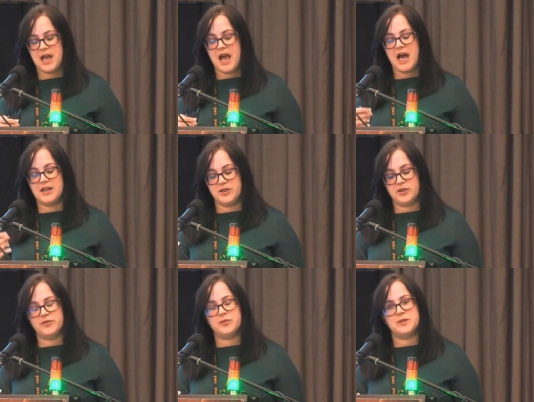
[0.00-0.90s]
and the
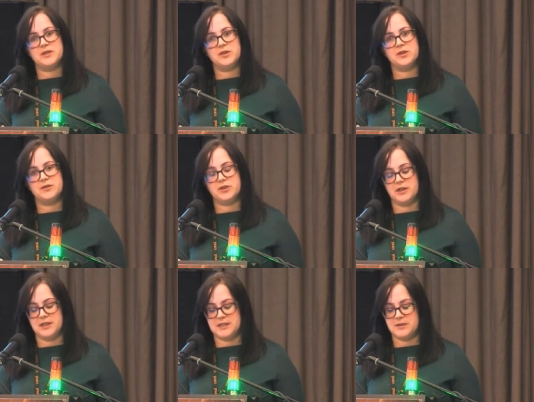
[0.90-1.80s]
other from the School of
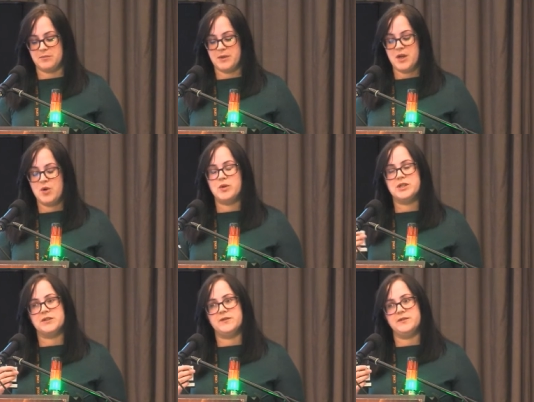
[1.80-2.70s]
Journalism, which
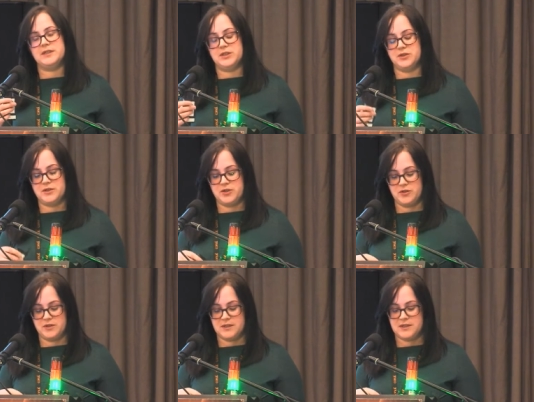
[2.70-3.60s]
had 52
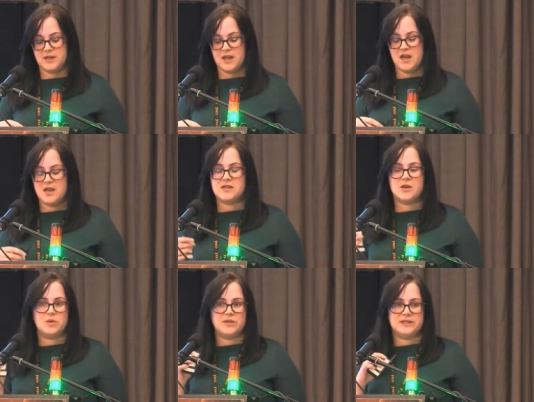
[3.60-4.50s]
students. So
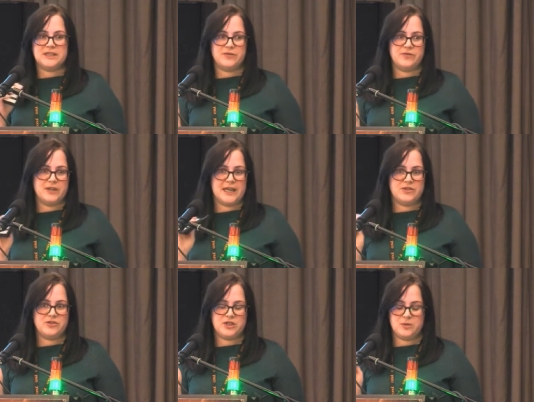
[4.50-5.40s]
we have a different
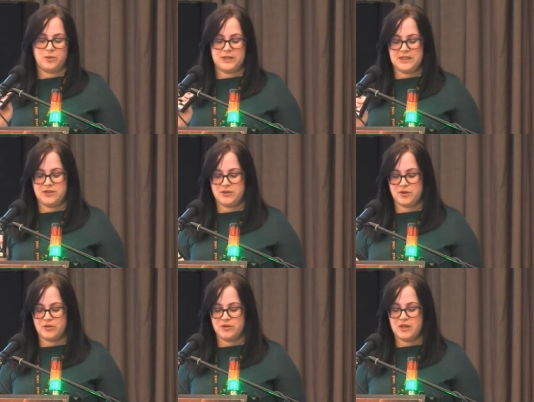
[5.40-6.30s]
relationship with each
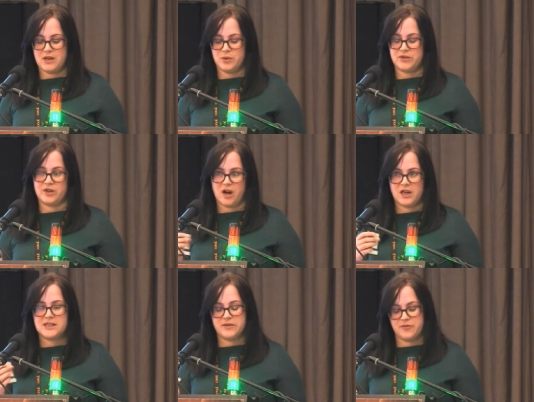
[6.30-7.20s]
school with
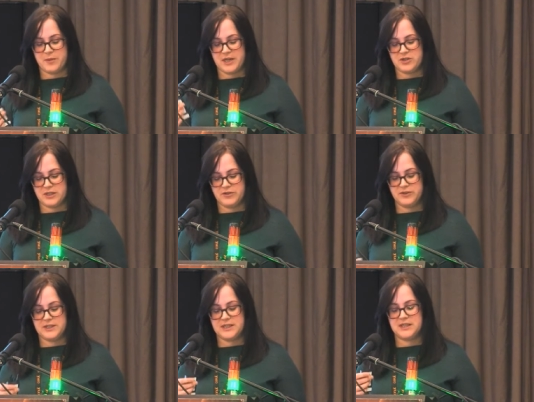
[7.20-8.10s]
regard to information
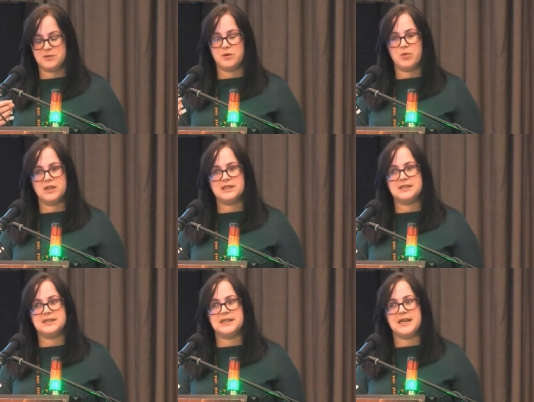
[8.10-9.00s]
literacy, so we wanted
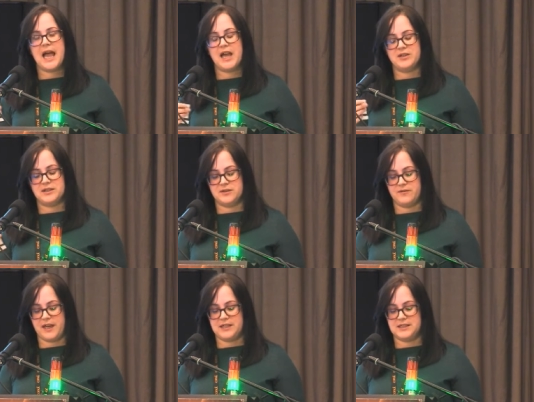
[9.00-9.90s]
to see how this
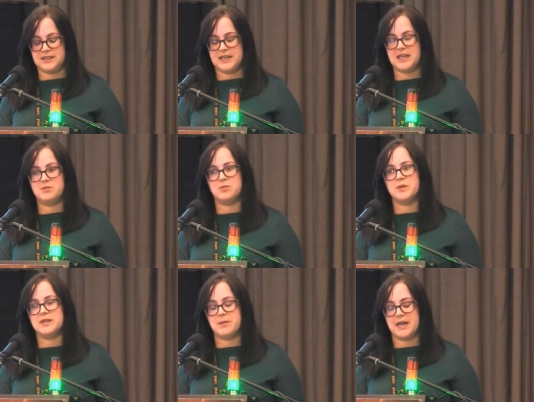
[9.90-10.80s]
affected engagement
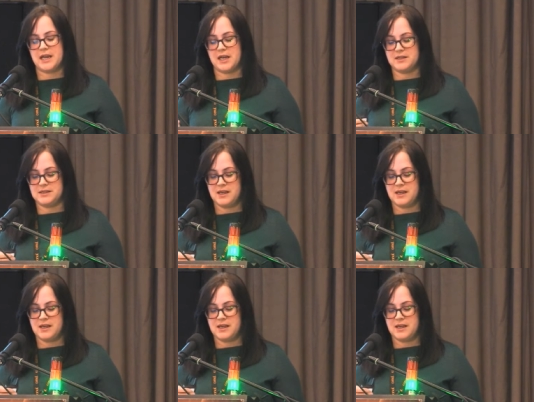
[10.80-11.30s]
with the mailouts.